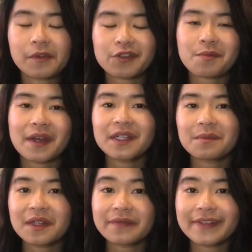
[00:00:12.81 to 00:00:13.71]
which
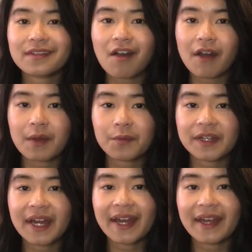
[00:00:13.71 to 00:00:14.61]
reminded me of the time
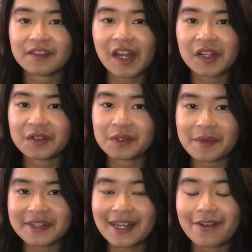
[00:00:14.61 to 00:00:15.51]
when I diagnosed
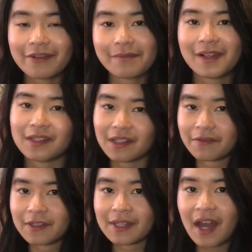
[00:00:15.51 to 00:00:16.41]
myself with plantar
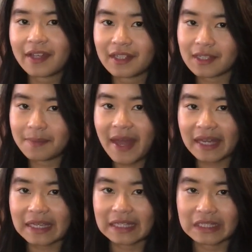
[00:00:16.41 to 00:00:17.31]
fasciitis
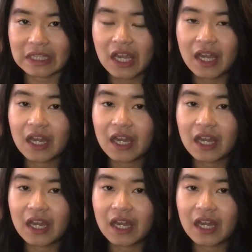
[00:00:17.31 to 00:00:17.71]
back in